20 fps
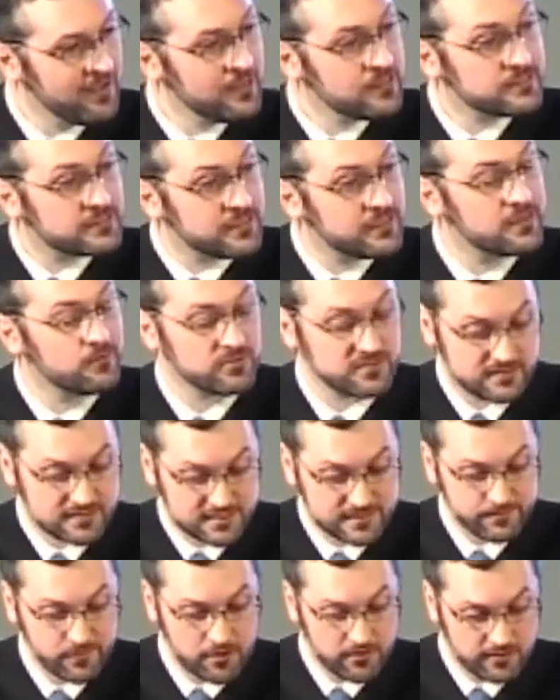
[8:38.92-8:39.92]
Jana was a
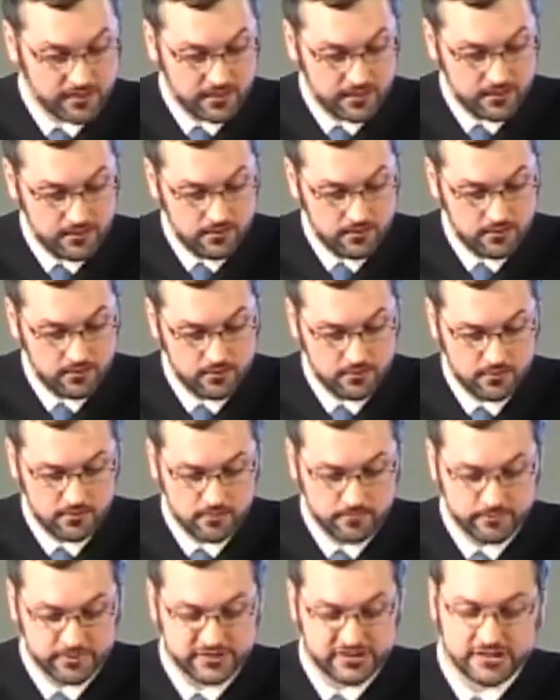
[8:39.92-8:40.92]
smart kid,
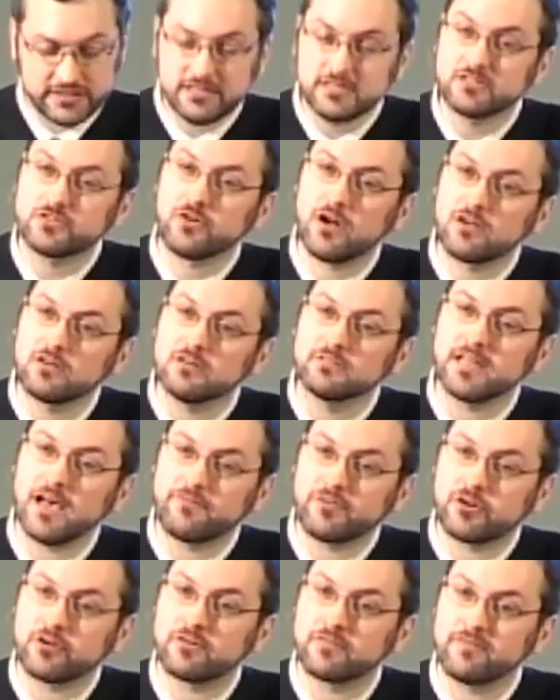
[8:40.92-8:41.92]
but she struggled
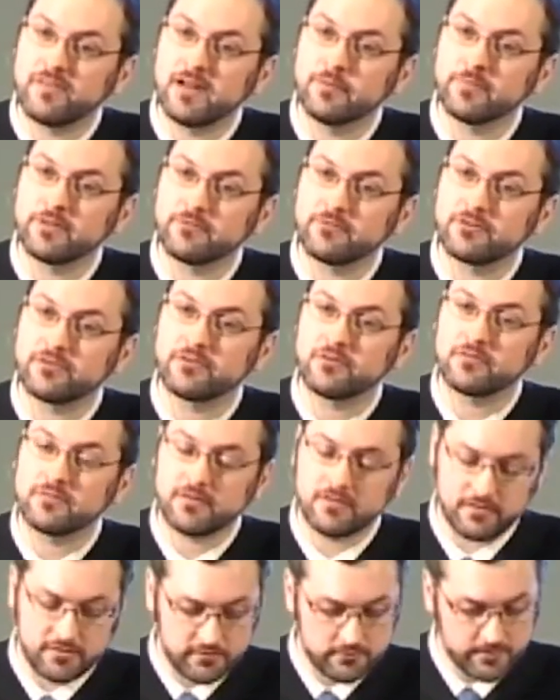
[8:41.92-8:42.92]
after her family returned to
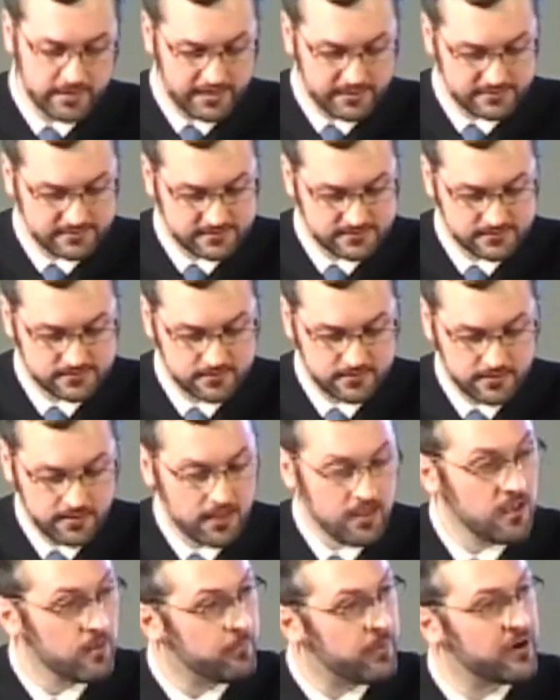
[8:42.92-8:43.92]
the U.S.,
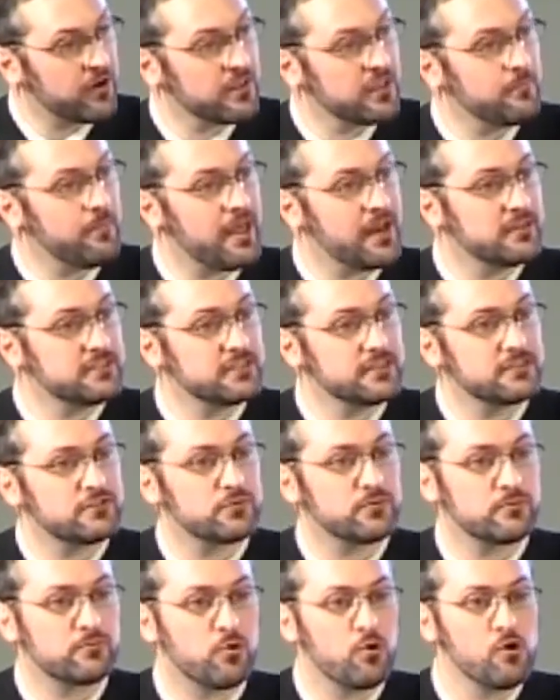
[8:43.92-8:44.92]
barely managing to
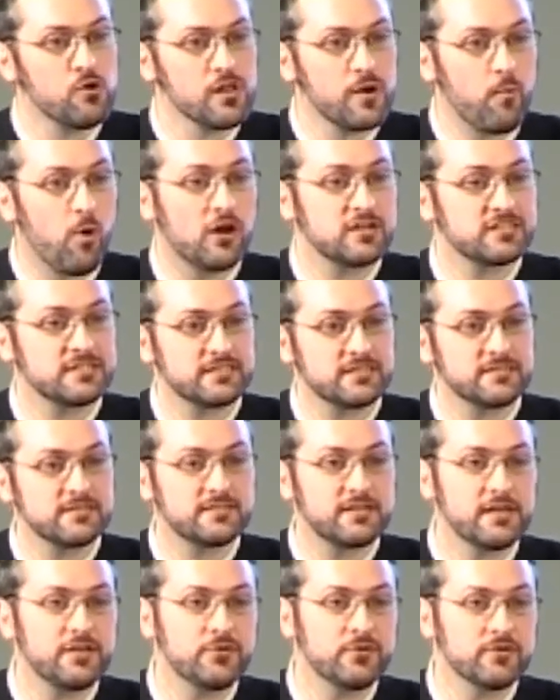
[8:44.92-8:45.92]
enroll at Washington
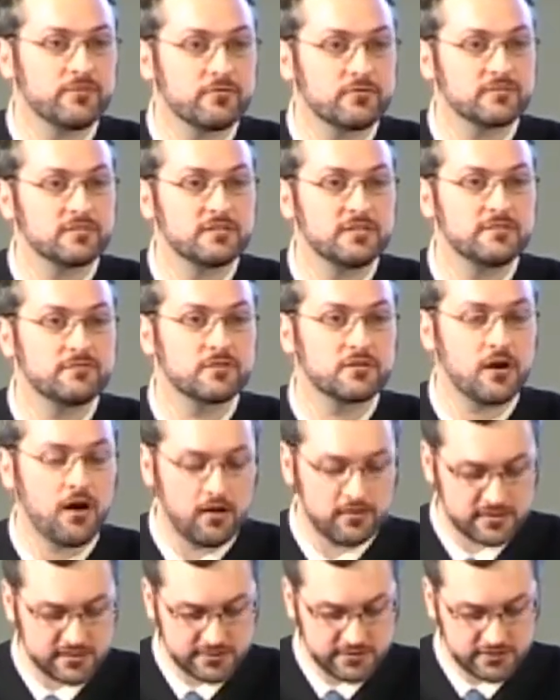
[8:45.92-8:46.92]
State University for
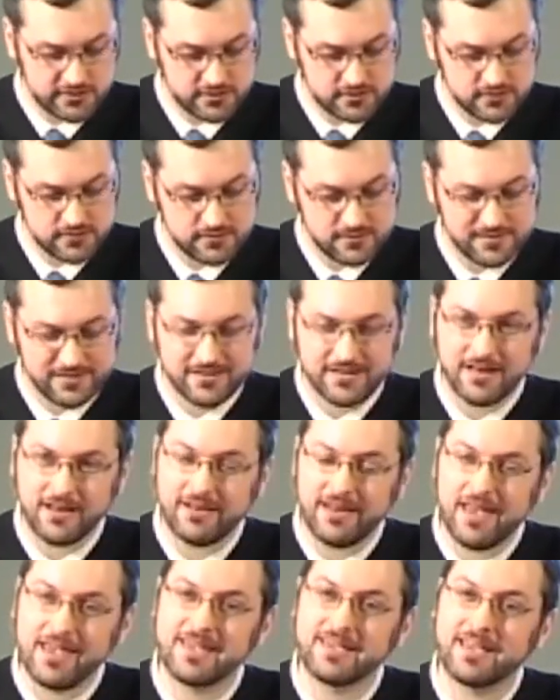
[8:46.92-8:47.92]
college and
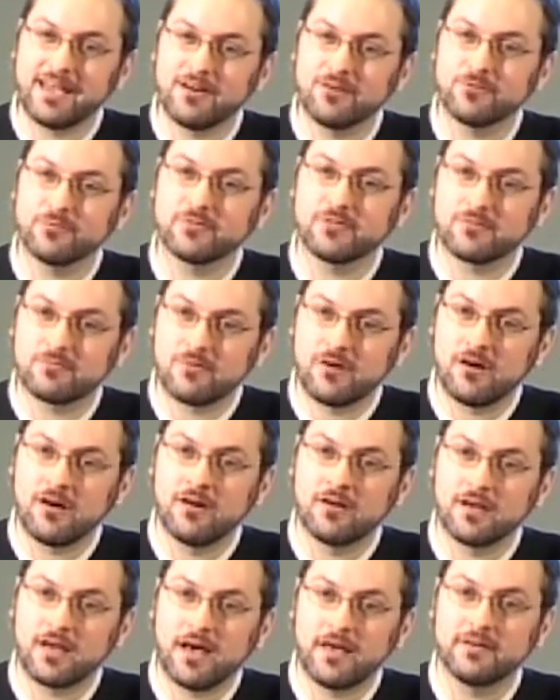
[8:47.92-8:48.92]
hanging out with the
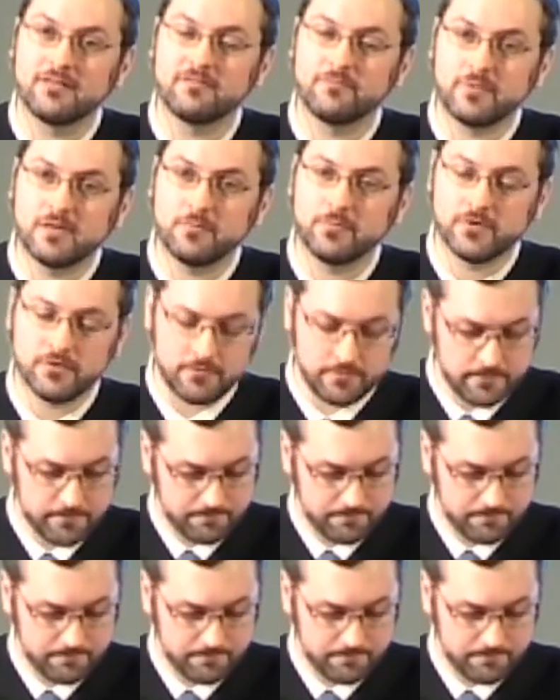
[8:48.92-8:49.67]
wrong kind of people.